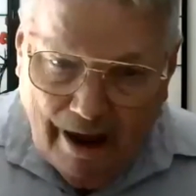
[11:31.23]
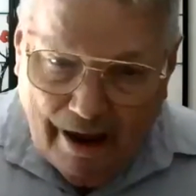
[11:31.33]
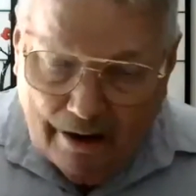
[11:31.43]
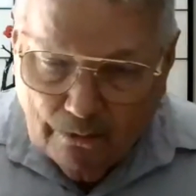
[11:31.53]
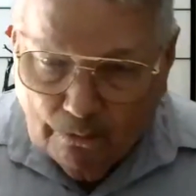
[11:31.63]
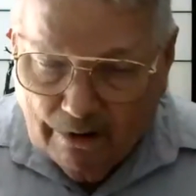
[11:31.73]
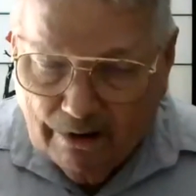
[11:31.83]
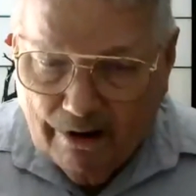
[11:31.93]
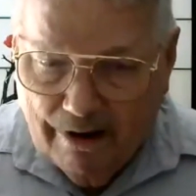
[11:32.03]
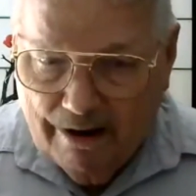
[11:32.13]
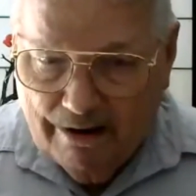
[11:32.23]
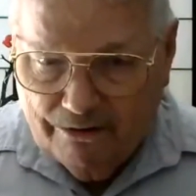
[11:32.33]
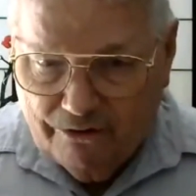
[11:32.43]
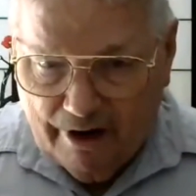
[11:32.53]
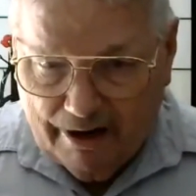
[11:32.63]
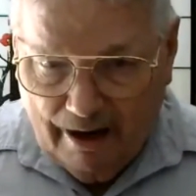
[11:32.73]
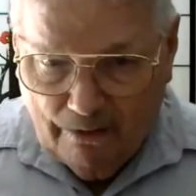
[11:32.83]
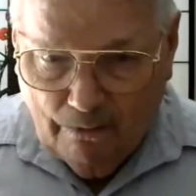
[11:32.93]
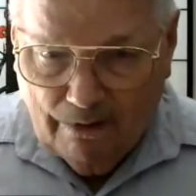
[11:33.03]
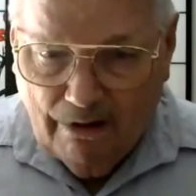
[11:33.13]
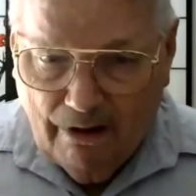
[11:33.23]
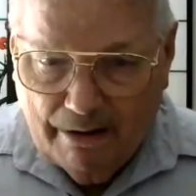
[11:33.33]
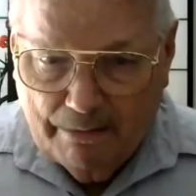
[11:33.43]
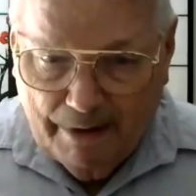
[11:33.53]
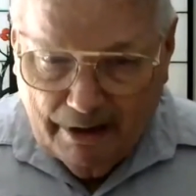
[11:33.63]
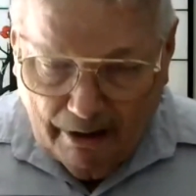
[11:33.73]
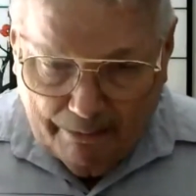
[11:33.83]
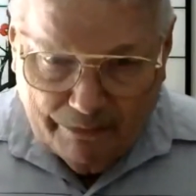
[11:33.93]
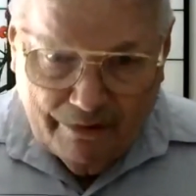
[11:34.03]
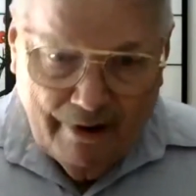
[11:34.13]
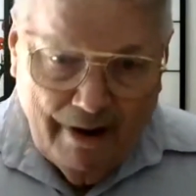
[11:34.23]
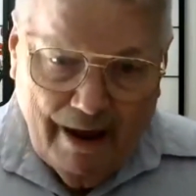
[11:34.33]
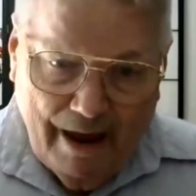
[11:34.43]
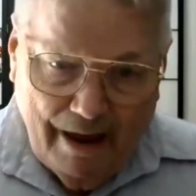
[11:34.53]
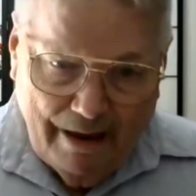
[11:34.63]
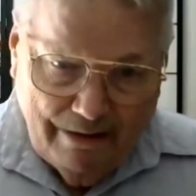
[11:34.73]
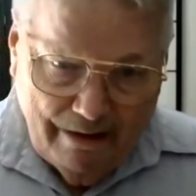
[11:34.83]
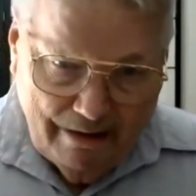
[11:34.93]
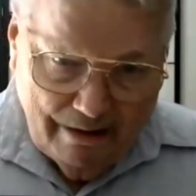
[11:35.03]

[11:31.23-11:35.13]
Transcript: and check out online meetups and